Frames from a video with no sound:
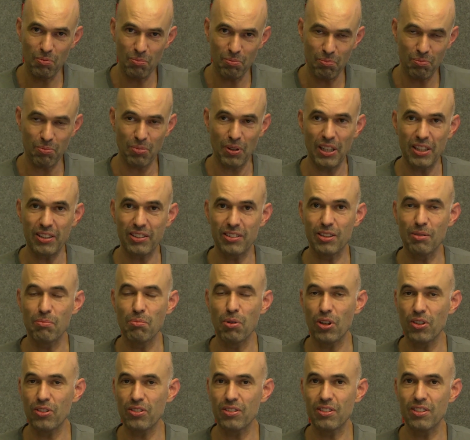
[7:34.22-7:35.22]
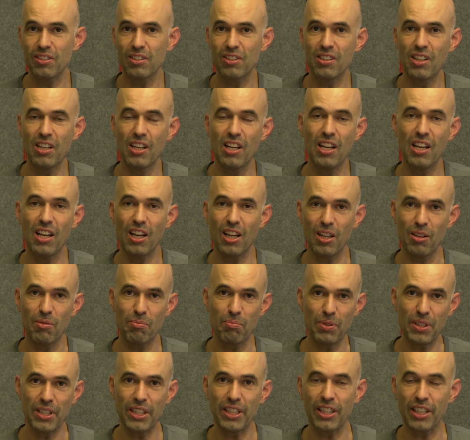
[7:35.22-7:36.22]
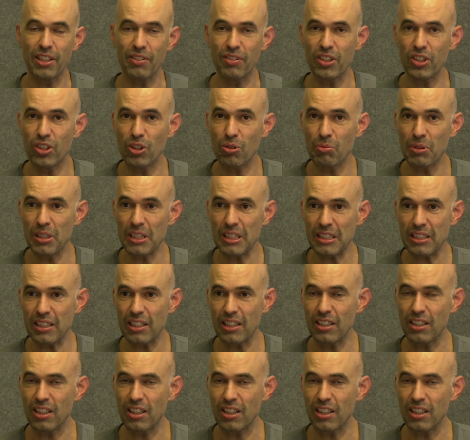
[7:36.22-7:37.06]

press the button, and being in a video meeting,